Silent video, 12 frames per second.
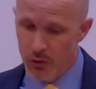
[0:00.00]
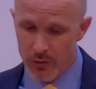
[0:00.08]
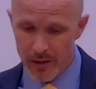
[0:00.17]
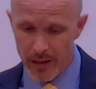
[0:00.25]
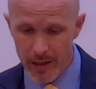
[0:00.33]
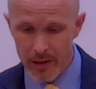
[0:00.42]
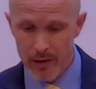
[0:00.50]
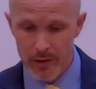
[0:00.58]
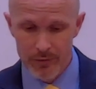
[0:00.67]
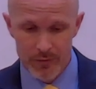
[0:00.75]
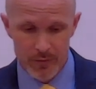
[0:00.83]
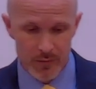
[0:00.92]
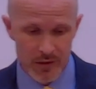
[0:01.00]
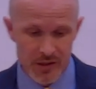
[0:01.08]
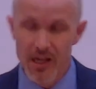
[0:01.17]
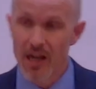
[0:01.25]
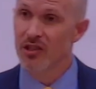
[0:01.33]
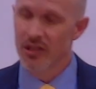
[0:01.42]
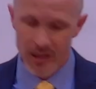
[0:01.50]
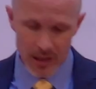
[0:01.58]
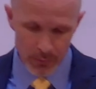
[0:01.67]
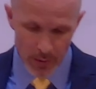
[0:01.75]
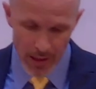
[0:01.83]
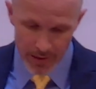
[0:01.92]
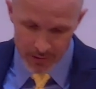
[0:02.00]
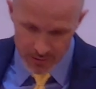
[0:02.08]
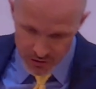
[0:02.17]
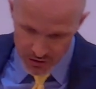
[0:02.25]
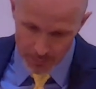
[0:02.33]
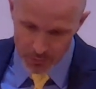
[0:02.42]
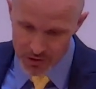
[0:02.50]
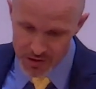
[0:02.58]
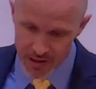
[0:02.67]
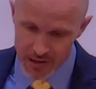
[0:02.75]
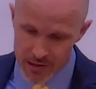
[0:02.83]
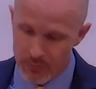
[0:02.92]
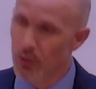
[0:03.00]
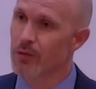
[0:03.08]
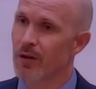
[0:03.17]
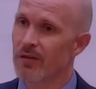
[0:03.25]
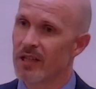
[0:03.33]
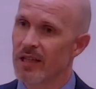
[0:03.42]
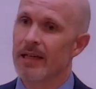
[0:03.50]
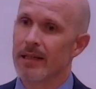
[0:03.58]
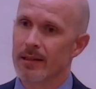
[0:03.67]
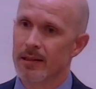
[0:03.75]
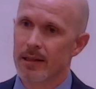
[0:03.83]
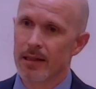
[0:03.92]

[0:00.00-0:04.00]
the end of the section that I read, chapter 6, verse 15.